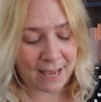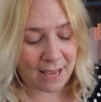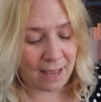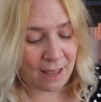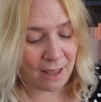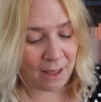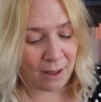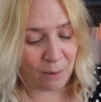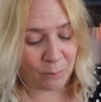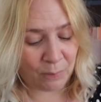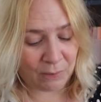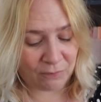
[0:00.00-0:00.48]

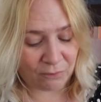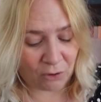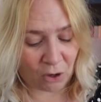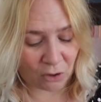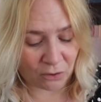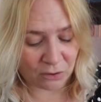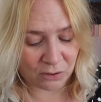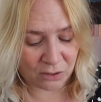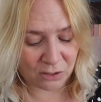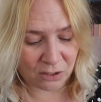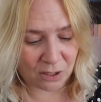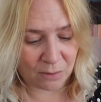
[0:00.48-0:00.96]
Uh, we've
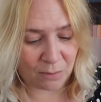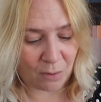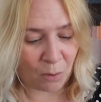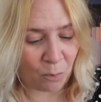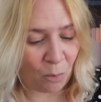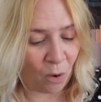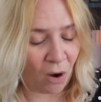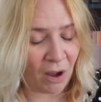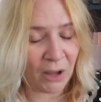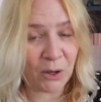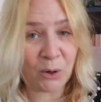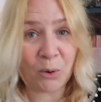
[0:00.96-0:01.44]
got some,
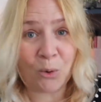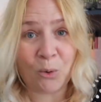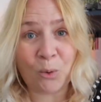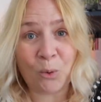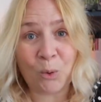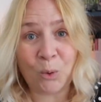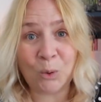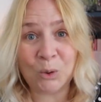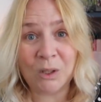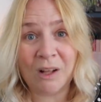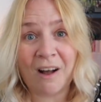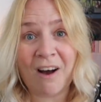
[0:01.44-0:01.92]
what I
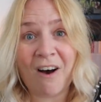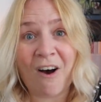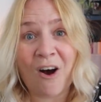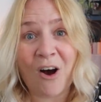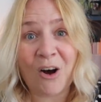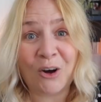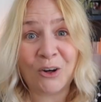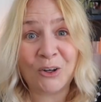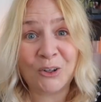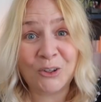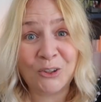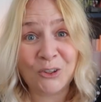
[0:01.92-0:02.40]
call
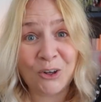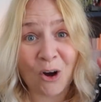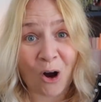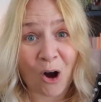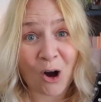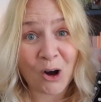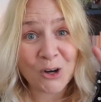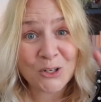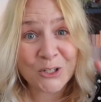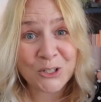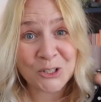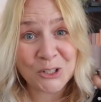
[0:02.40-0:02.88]

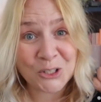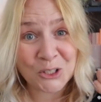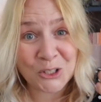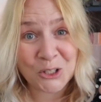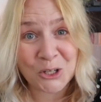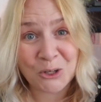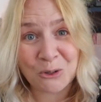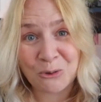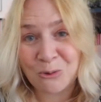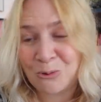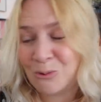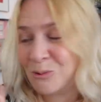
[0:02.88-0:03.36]
garden
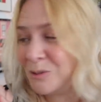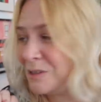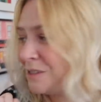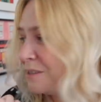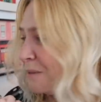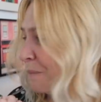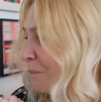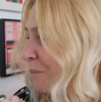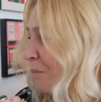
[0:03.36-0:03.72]
shoes.